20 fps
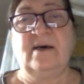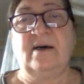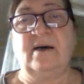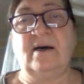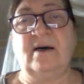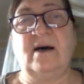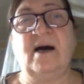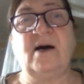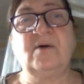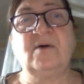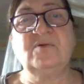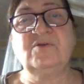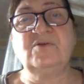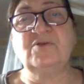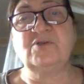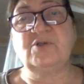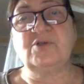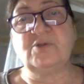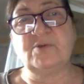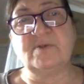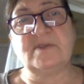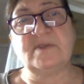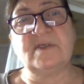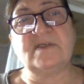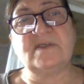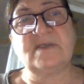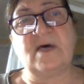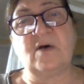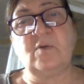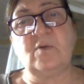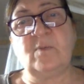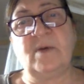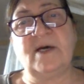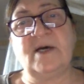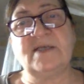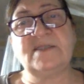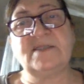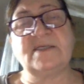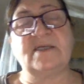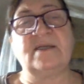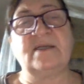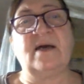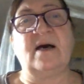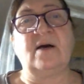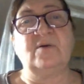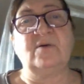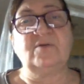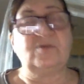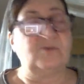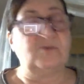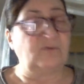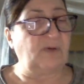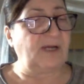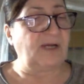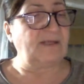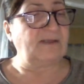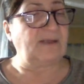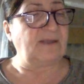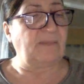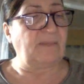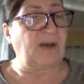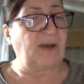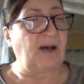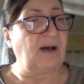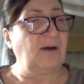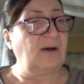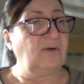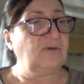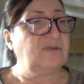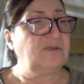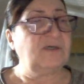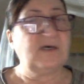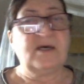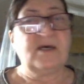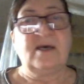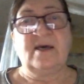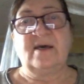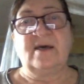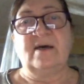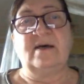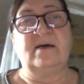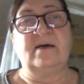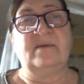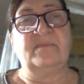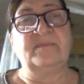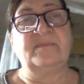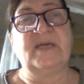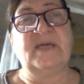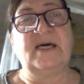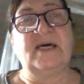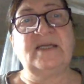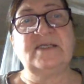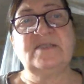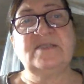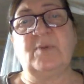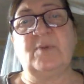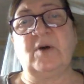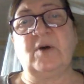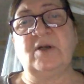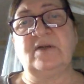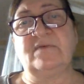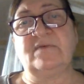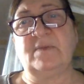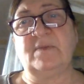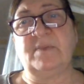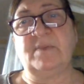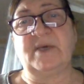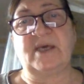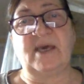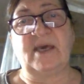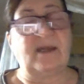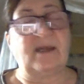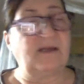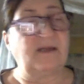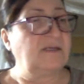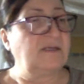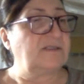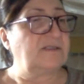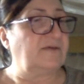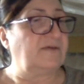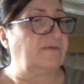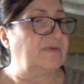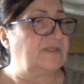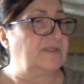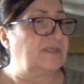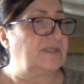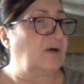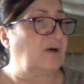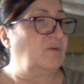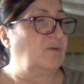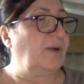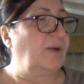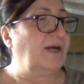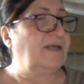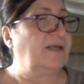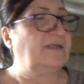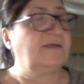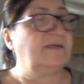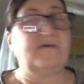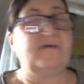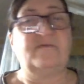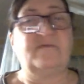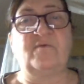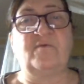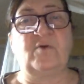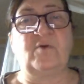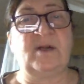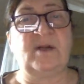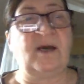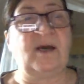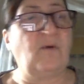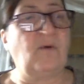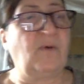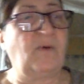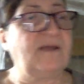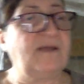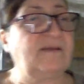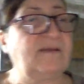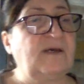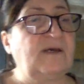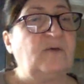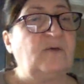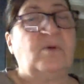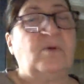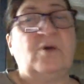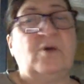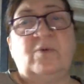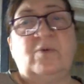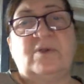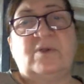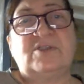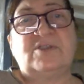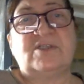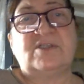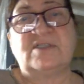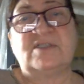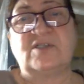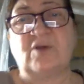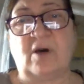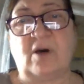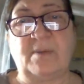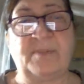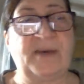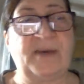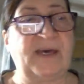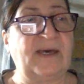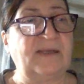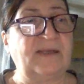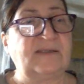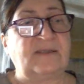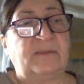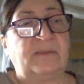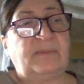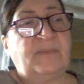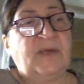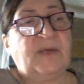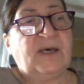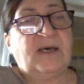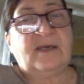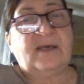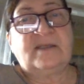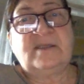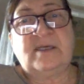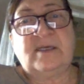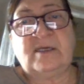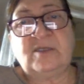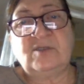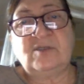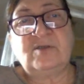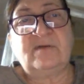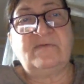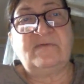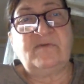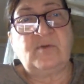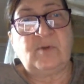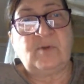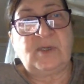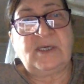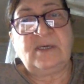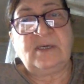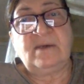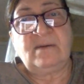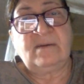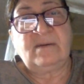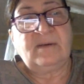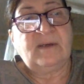how to choose the sound bites and how to write them out. That is part of the mechanics of a soundbite. For now, I think we will just stop at the interviewing